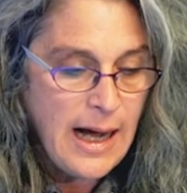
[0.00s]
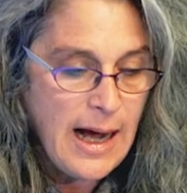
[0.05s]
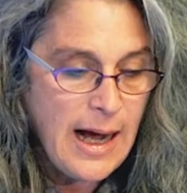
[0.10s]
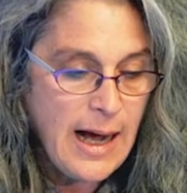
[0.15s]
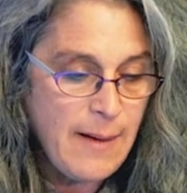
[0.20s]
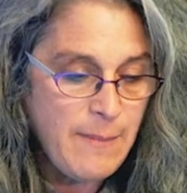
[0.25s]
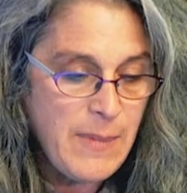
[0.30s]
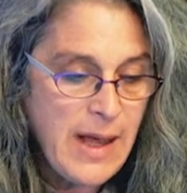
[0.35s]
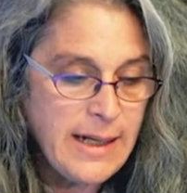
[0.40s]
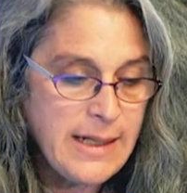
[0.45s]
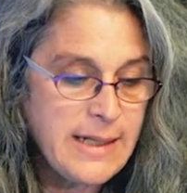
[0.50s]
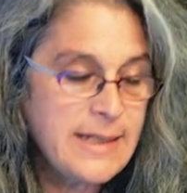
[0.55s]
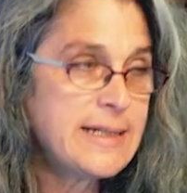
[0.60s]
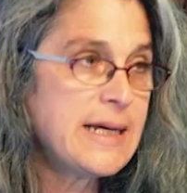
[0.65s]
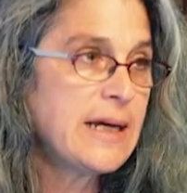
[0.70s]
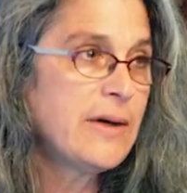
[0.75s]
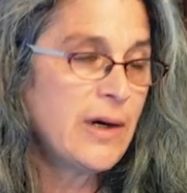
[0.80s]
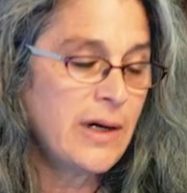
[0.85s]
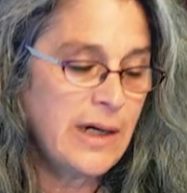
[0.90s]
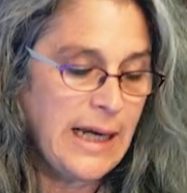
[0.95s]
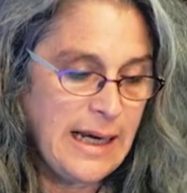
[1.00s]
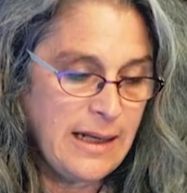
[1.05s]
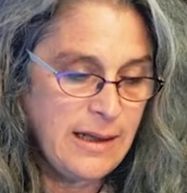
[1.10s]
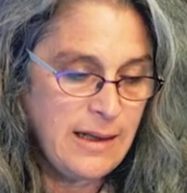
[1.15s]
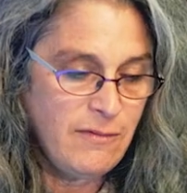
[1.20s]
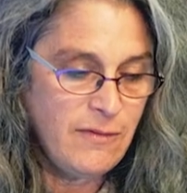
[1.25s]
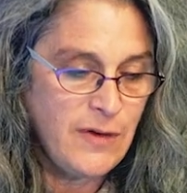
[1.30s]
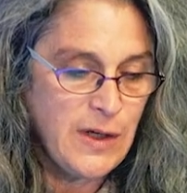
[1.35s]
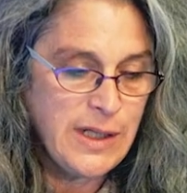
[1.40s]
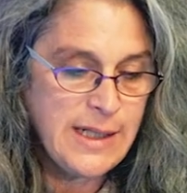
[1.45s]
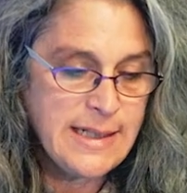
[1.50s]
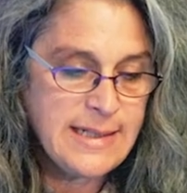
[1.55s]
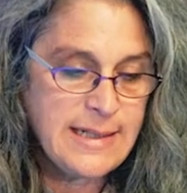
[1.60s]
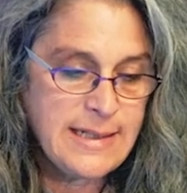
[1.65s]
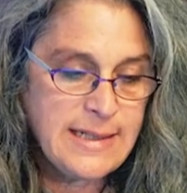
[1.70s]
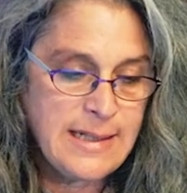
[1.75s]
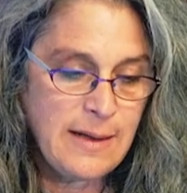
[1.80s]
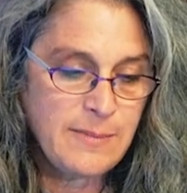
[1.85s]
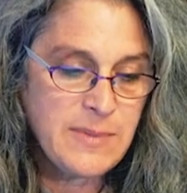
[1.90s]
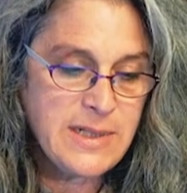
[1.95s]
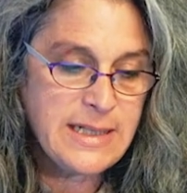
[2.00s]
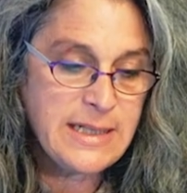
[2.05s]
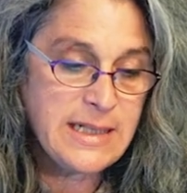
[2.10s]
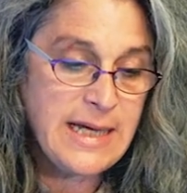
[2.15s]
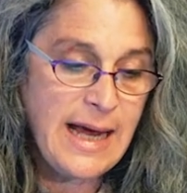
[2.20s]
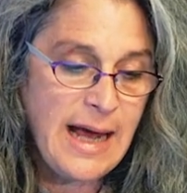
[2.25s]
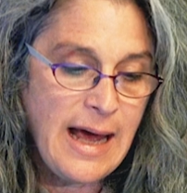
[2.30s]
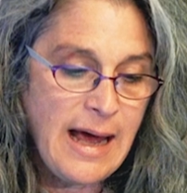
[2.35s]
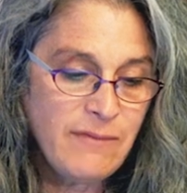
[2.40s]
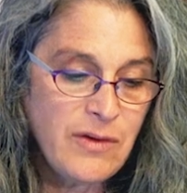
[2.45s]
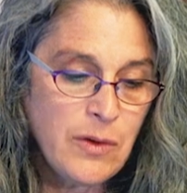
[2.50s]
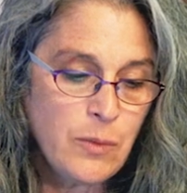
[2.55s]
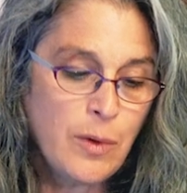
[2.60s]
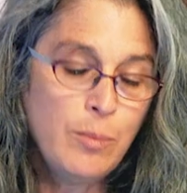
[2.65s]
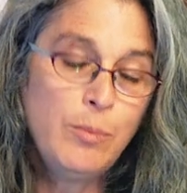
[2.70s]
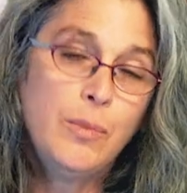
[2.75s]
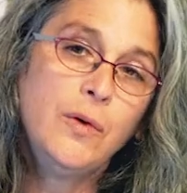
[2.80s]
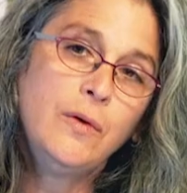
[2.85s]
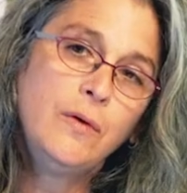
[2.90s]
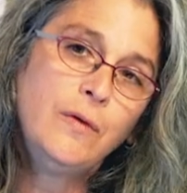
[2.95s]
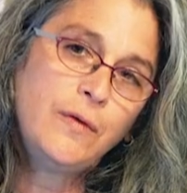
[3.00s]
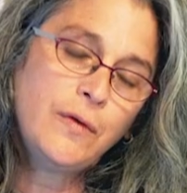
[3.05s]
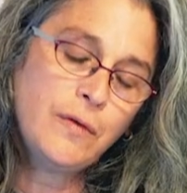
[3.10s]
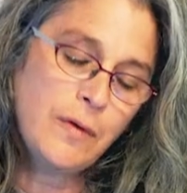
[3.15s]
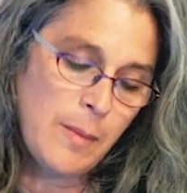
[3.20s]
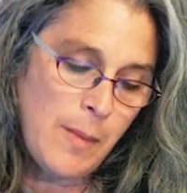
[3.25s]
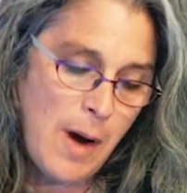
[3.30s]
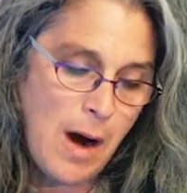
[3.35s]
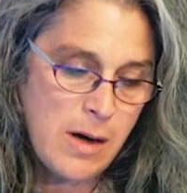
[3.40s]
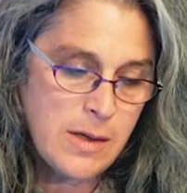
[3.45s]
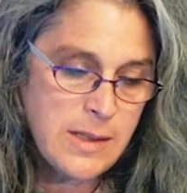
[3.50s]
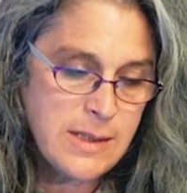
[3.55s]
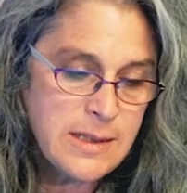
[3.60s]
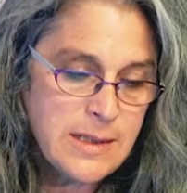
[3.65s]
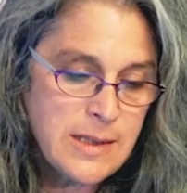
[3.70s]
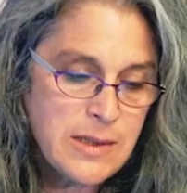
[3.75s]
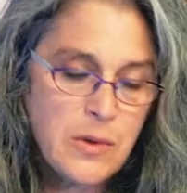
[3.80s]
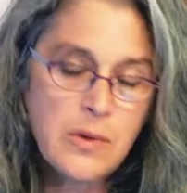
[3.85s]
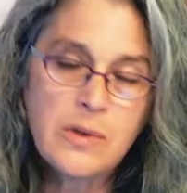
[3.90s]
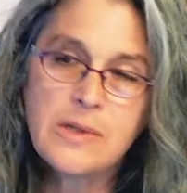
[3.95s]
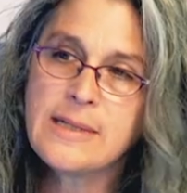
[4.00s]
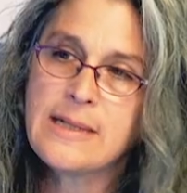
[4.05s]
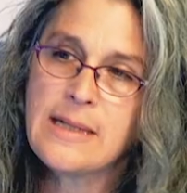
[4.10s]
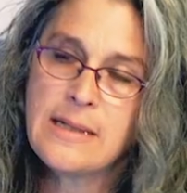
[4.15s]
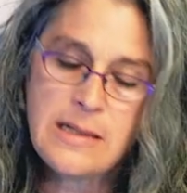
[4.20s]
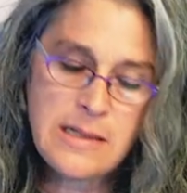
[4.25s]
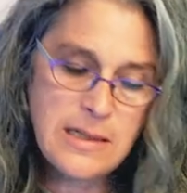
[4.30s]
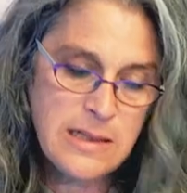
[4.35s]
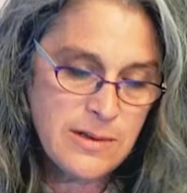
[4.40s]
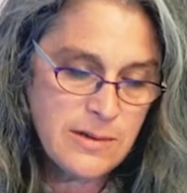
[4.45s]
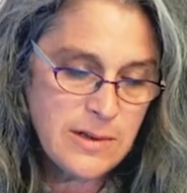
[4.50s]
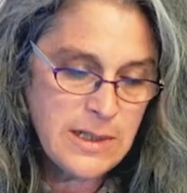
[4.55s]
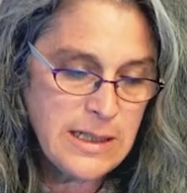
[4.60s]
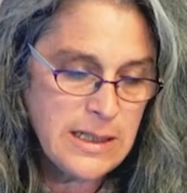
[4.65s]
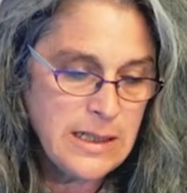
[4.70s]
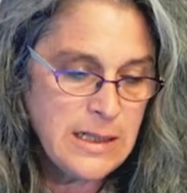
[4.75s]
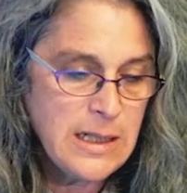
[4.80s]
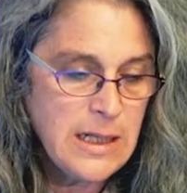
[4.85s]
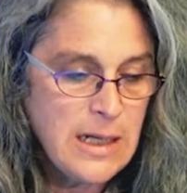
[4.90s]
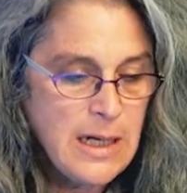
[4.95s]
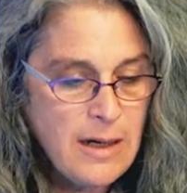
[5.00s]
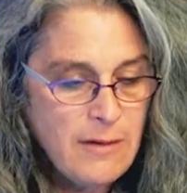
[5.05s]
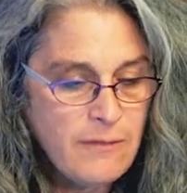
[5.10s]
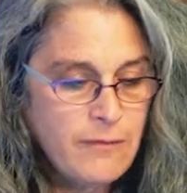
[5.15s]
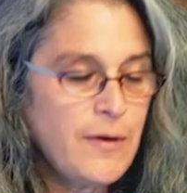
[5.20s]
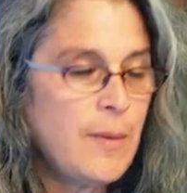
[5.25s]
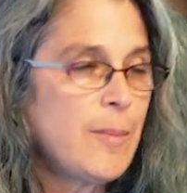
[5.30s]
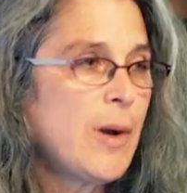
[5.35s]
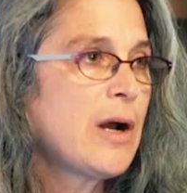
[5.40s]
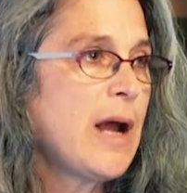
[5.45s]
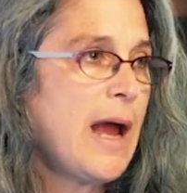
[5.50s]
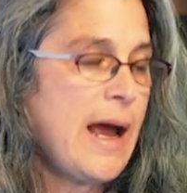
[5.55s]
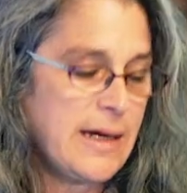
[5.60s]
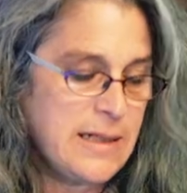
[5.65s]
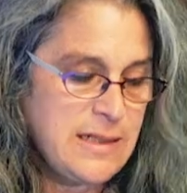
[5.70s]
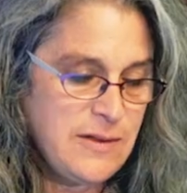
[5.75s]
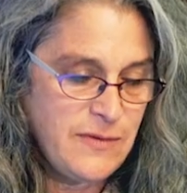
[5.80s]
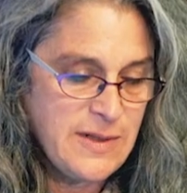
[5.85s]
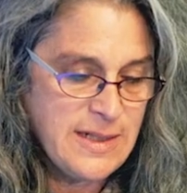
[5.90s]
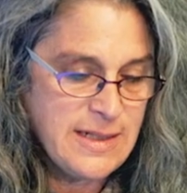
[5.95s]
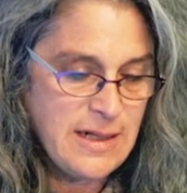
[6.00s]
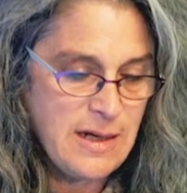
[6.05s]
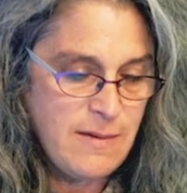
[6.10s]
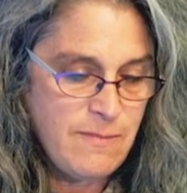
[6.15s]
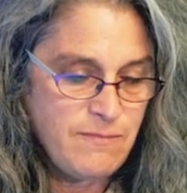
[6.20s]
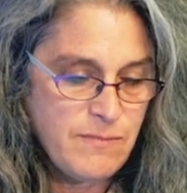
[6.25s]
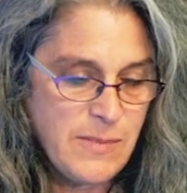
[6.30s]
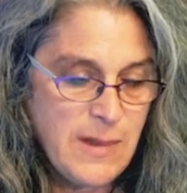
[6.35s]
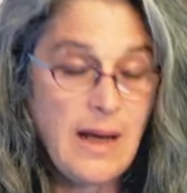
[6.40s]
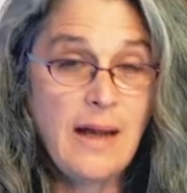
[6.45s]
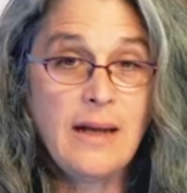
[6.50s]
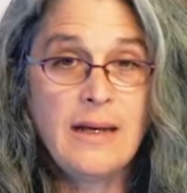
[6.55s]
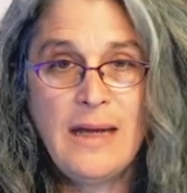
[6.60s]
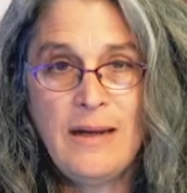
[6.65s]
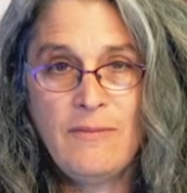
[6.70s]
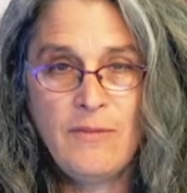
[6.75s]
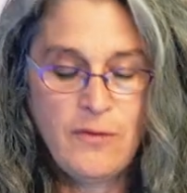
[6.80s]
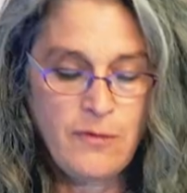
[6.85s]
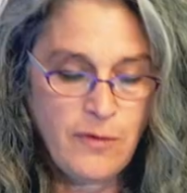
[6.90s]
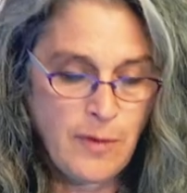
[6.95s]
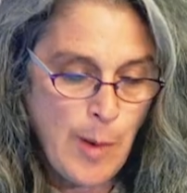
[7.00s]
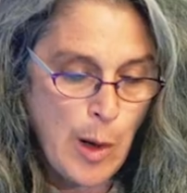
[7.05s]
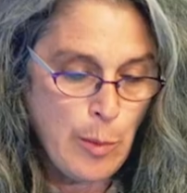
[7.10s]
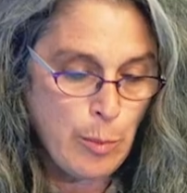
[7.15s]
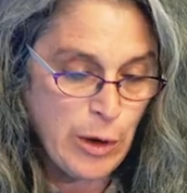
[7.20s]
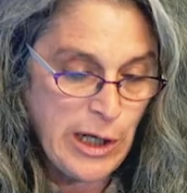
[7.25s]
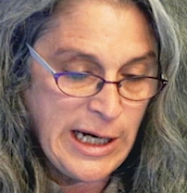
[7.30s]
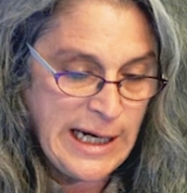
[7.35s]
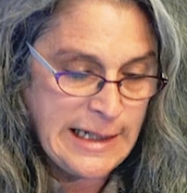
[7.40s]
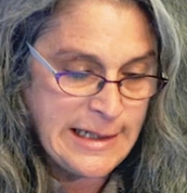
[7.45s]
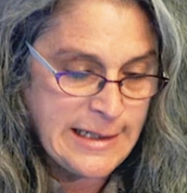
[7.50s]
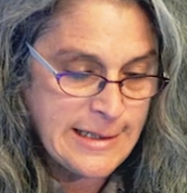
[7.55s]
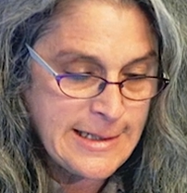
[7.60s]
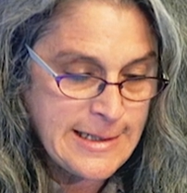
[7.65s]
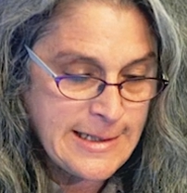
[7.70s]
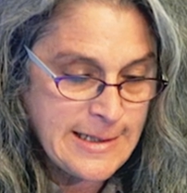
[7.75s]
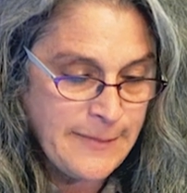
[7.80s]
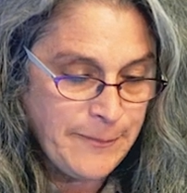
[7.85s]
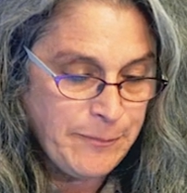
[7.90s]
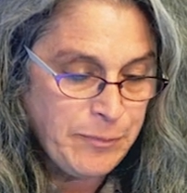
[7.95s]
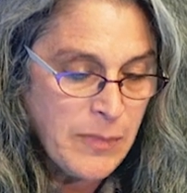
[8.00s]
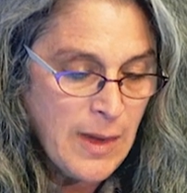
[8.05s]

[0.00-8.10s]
and interrogate the various attempts to have it removed from our discourse and theory, from our activism, and even from our brains.